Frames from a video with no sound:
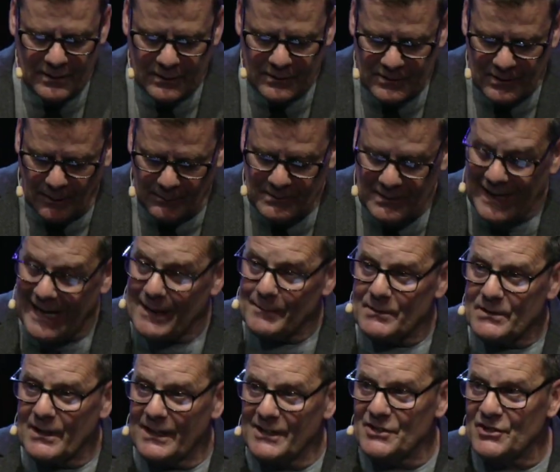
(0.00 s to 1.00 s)

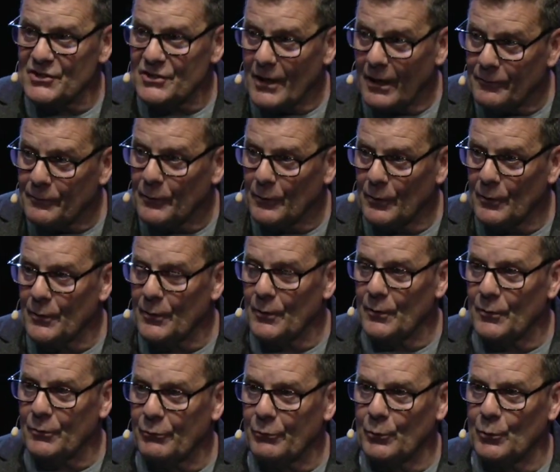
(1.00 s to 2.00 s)
Sometimes they suffer
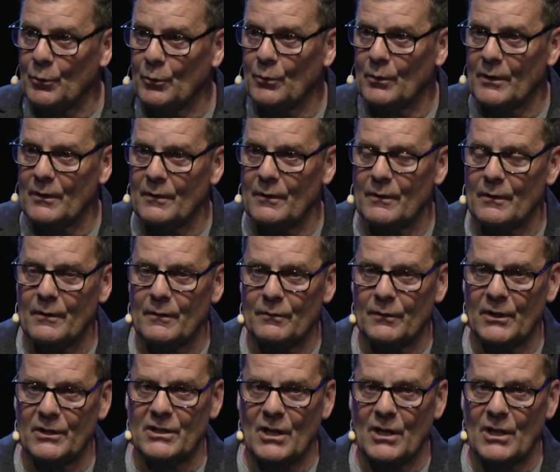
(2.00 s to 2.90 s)
through the